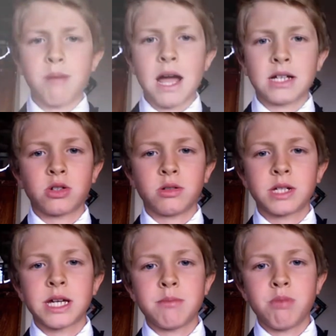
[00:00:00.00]

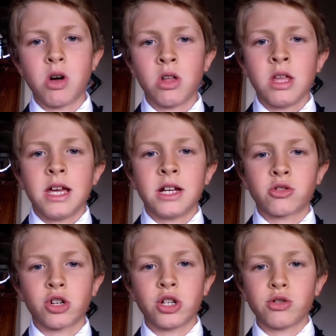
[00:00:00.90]
basketball
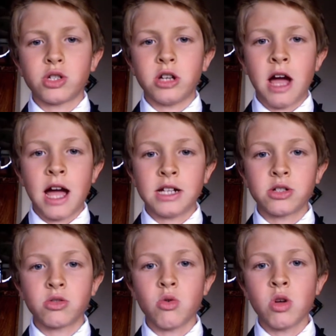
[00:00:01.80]
introduced to high
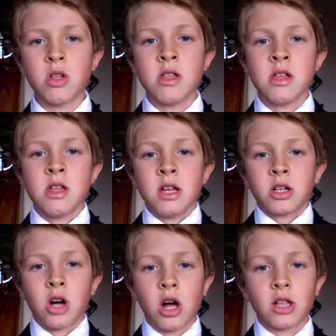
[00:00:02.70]
school,
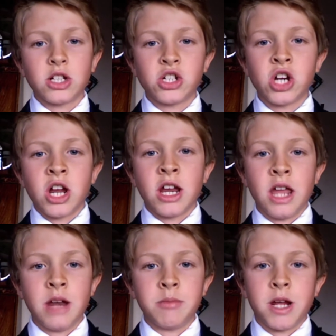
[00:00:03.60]
college,
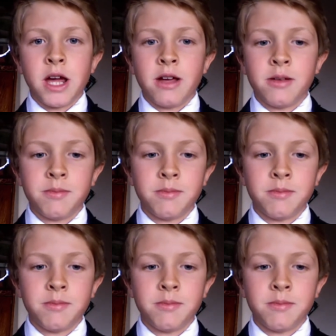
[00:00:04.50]
and NBA?